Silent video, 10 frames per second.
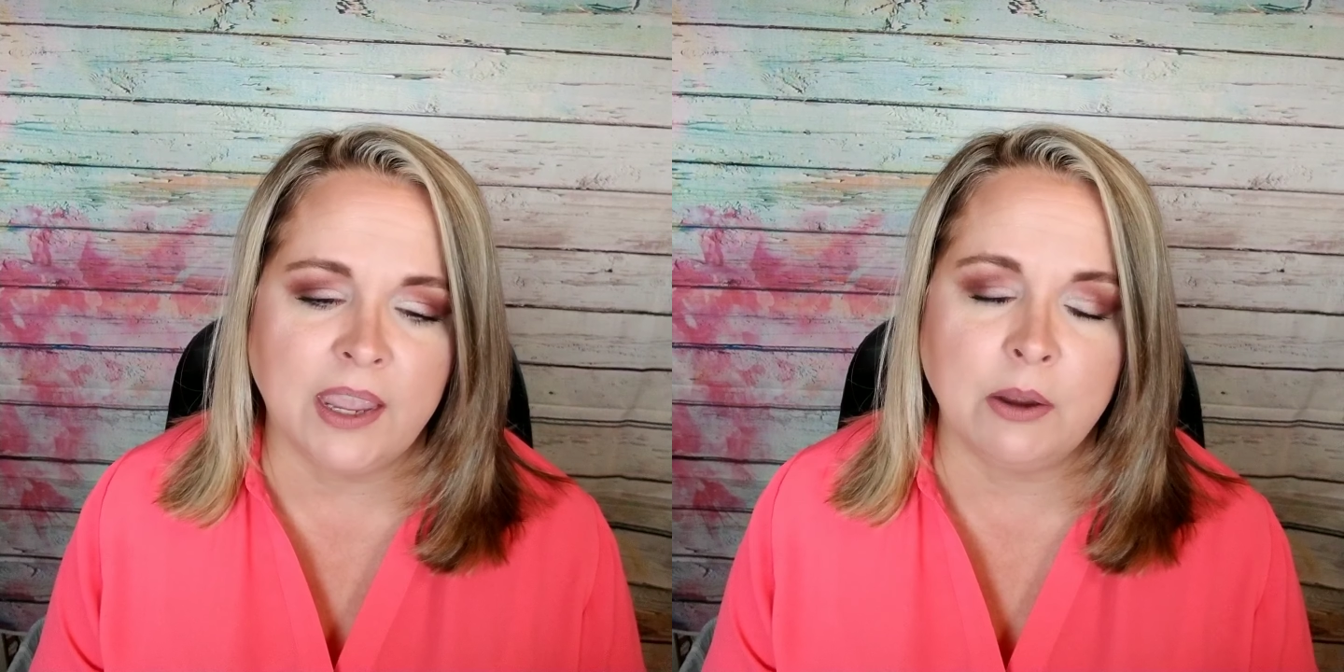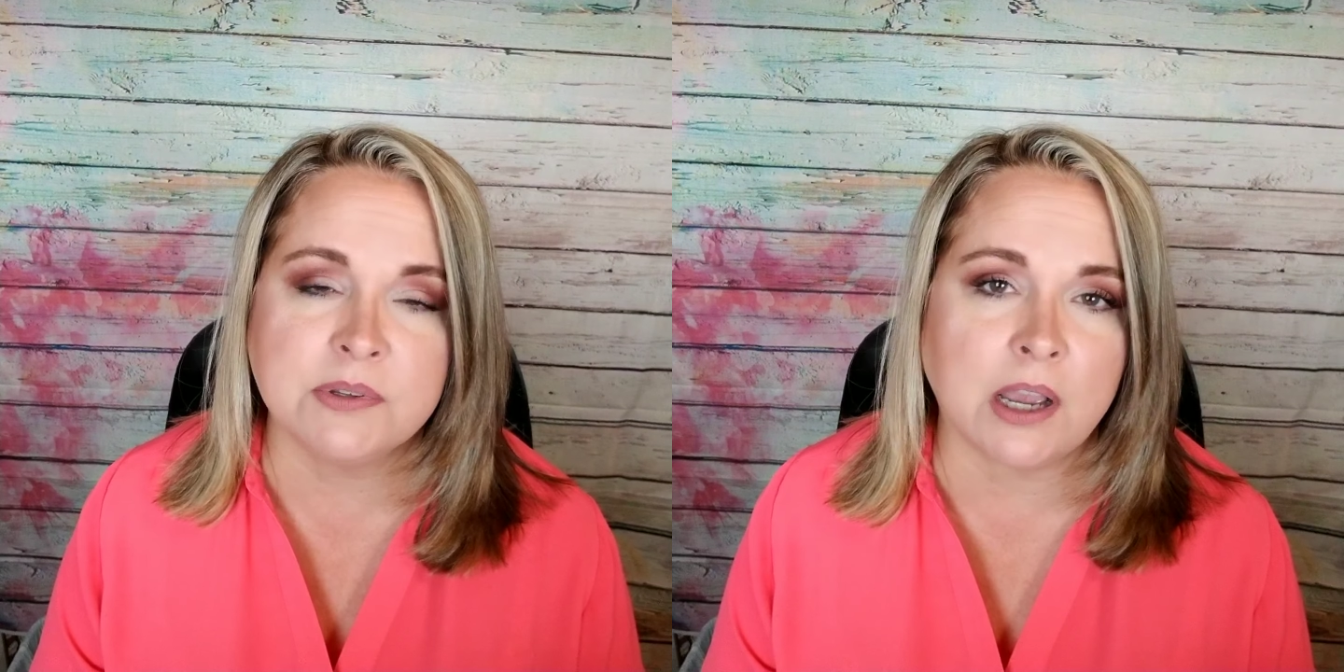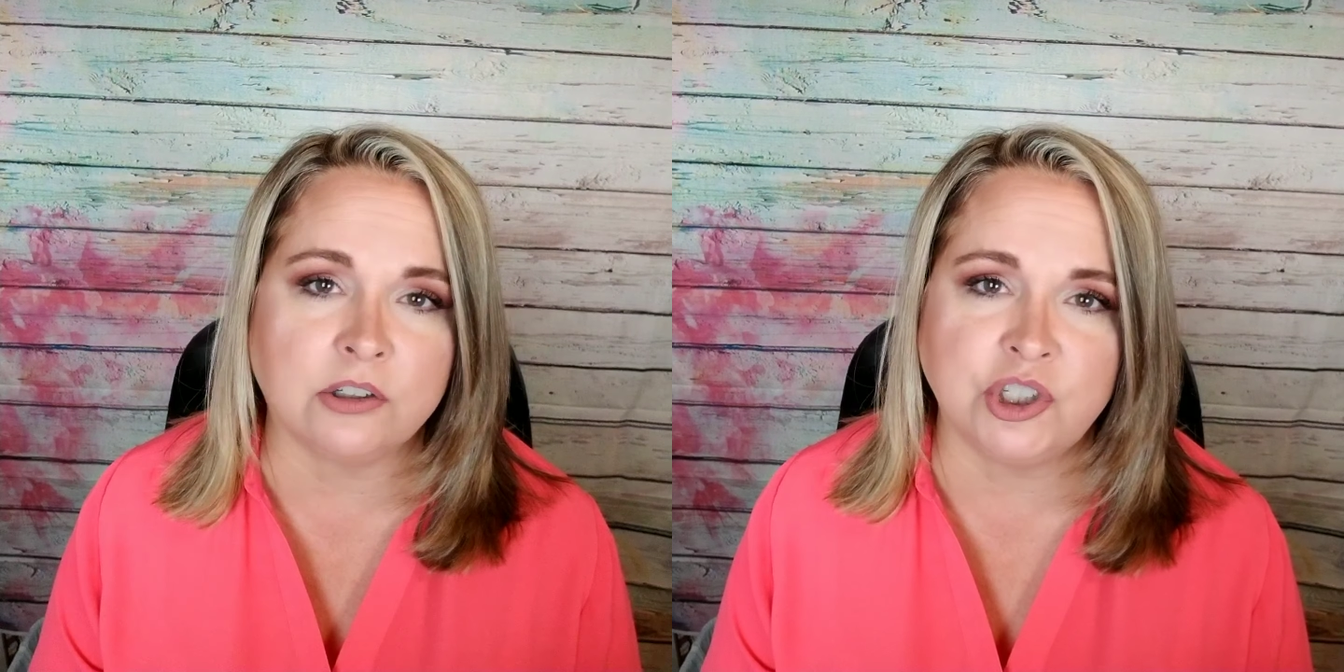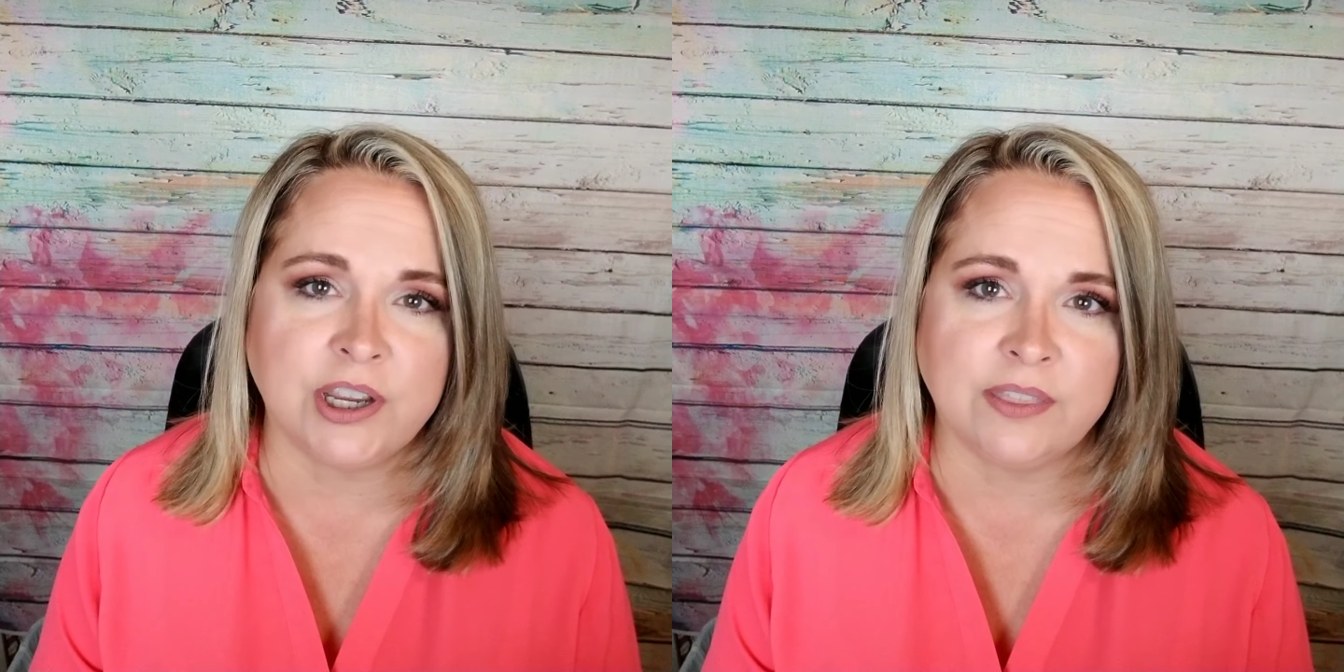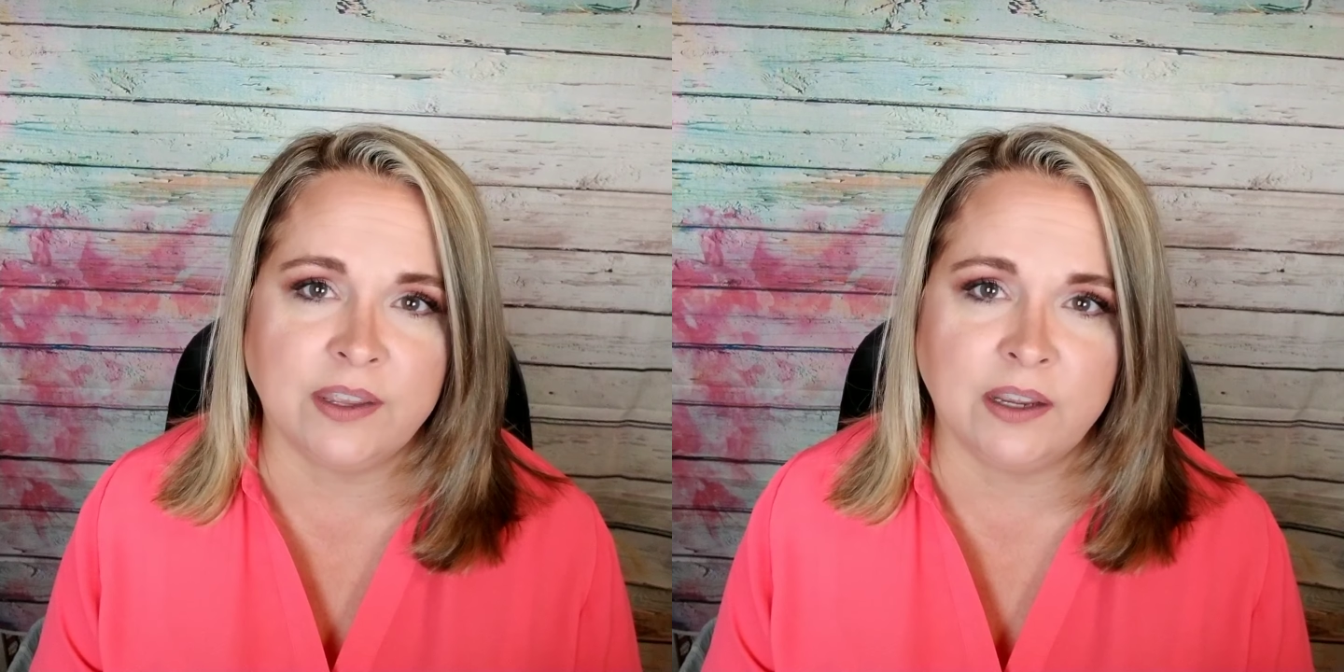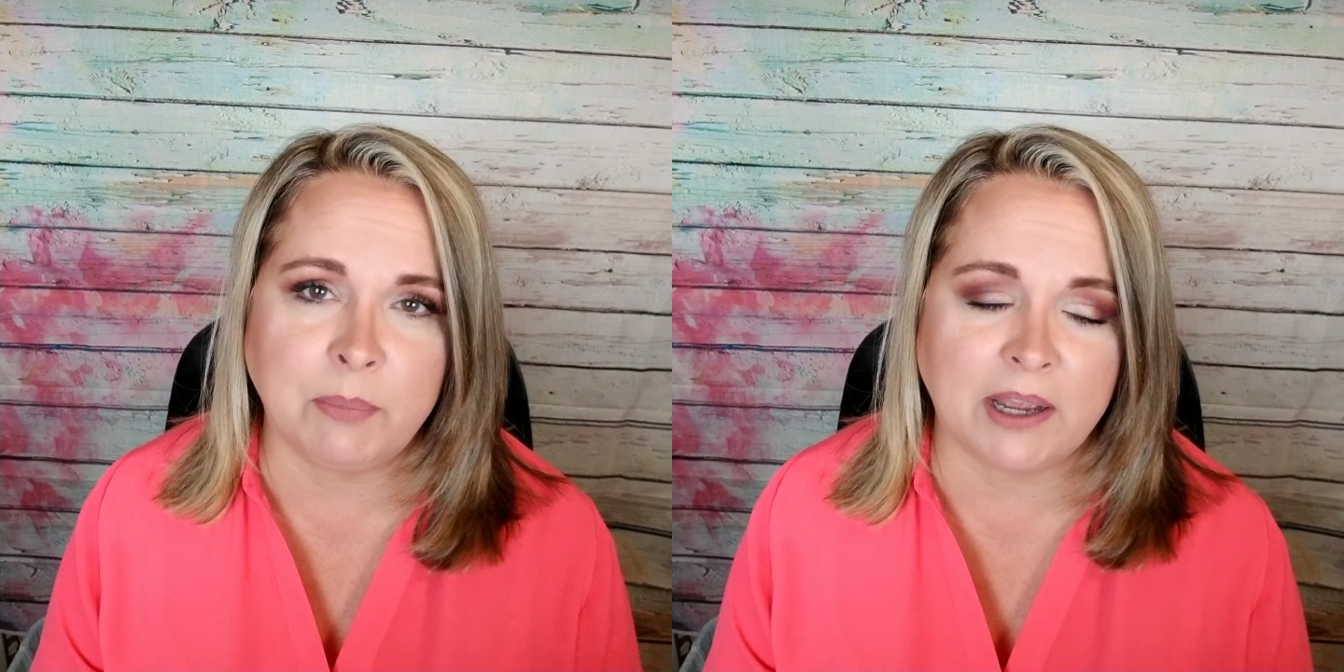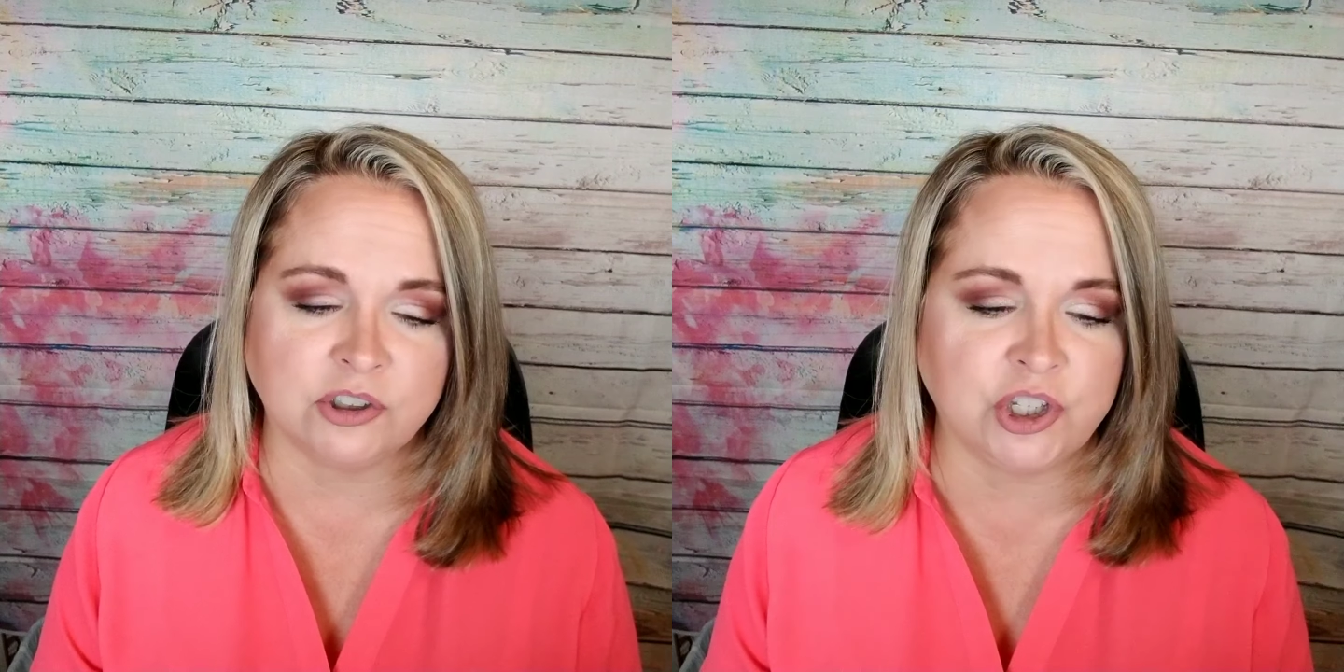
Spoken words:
It was all she could think about.